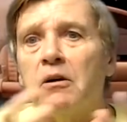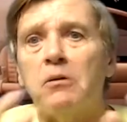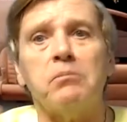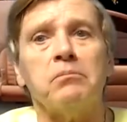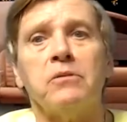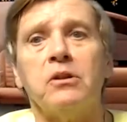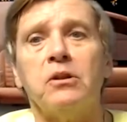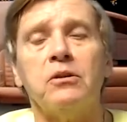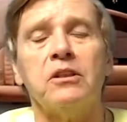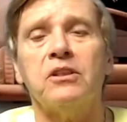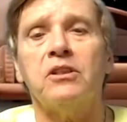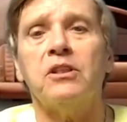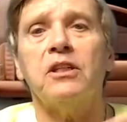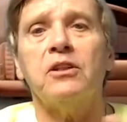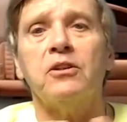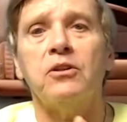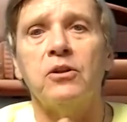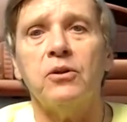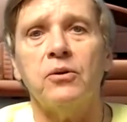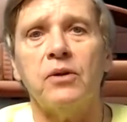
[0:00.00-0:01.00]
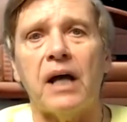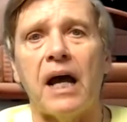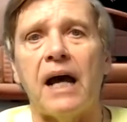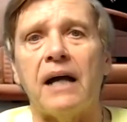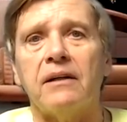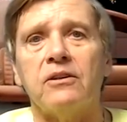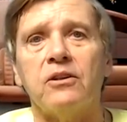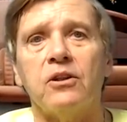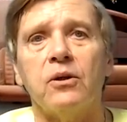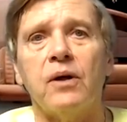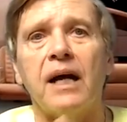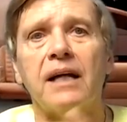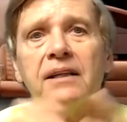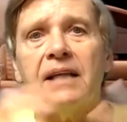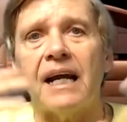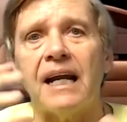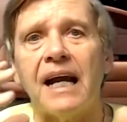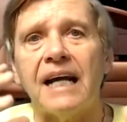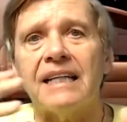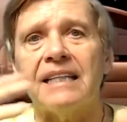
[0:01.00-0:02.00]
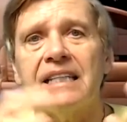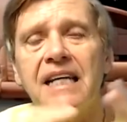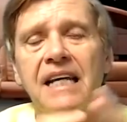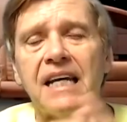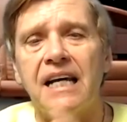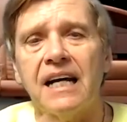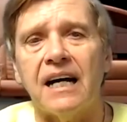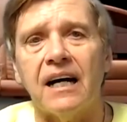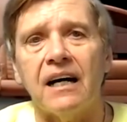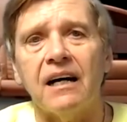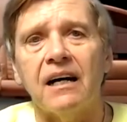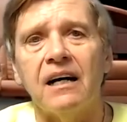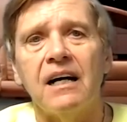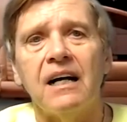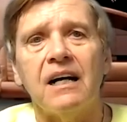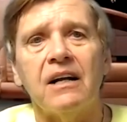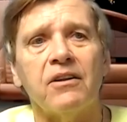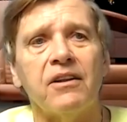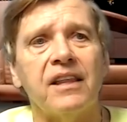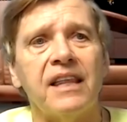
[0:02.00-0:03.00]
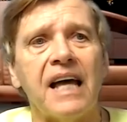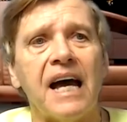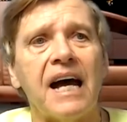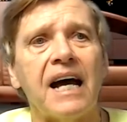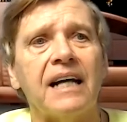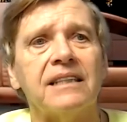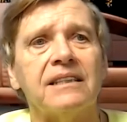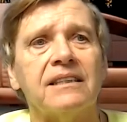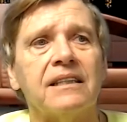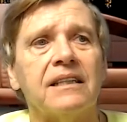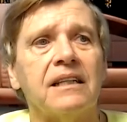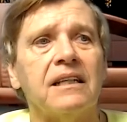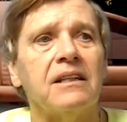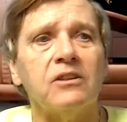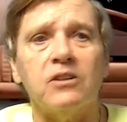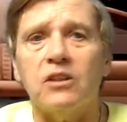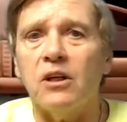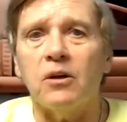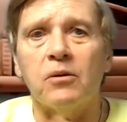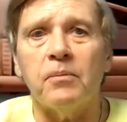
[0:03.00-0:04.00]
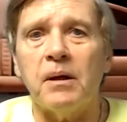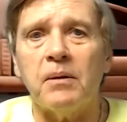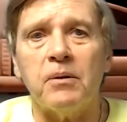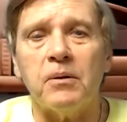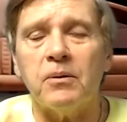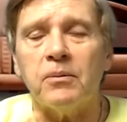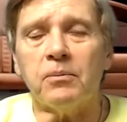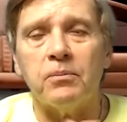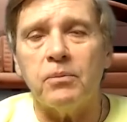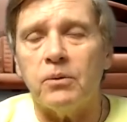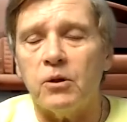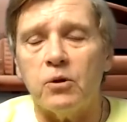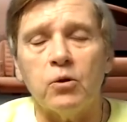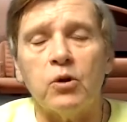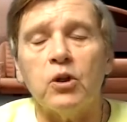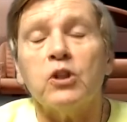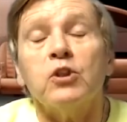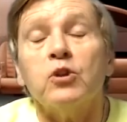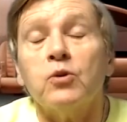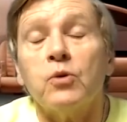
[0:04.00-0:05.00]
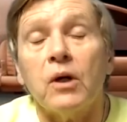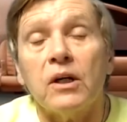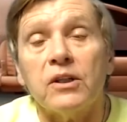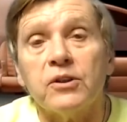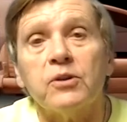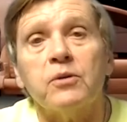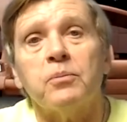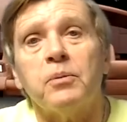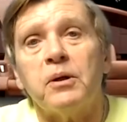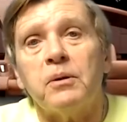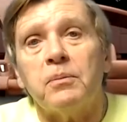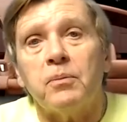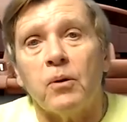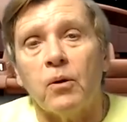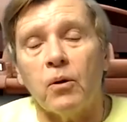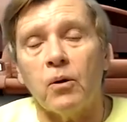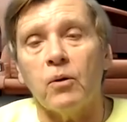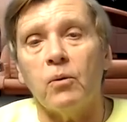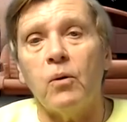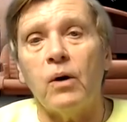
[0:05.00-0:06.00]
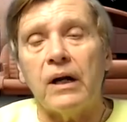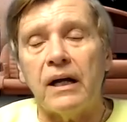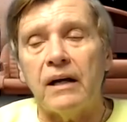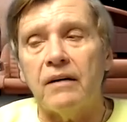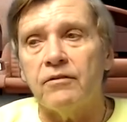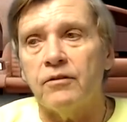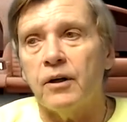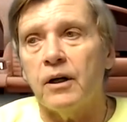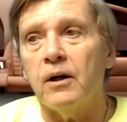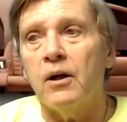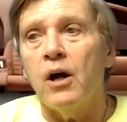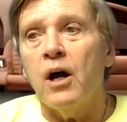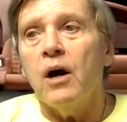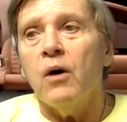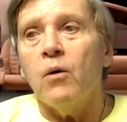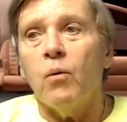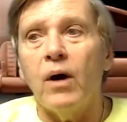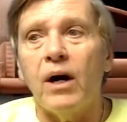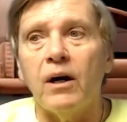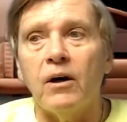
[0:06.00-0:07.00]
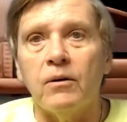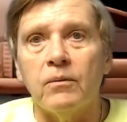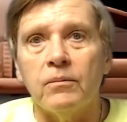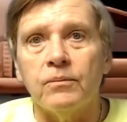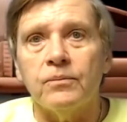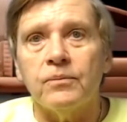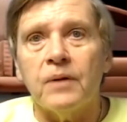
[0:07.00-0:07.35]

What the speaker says: you just didn't do that. You had that idea that, maybe you couldn't trust the people or whatever. Well,